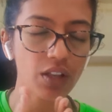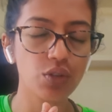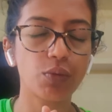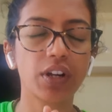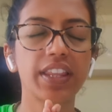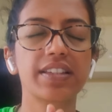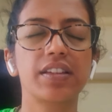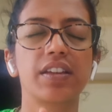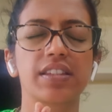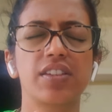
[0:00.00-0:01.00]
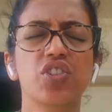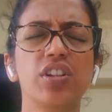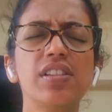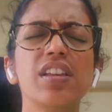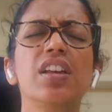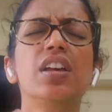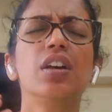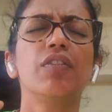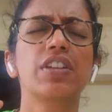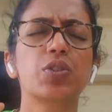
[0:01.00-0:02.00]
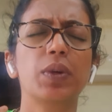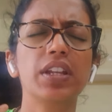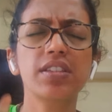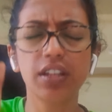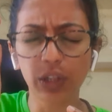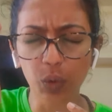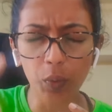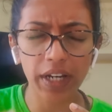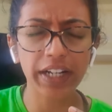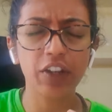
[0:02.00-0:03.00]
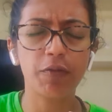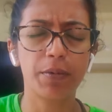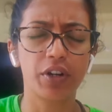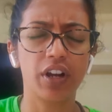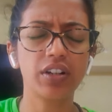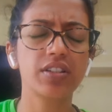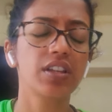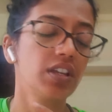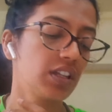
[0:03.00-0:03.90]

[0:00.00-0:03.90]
So what are the essentials? First one is low variety of products,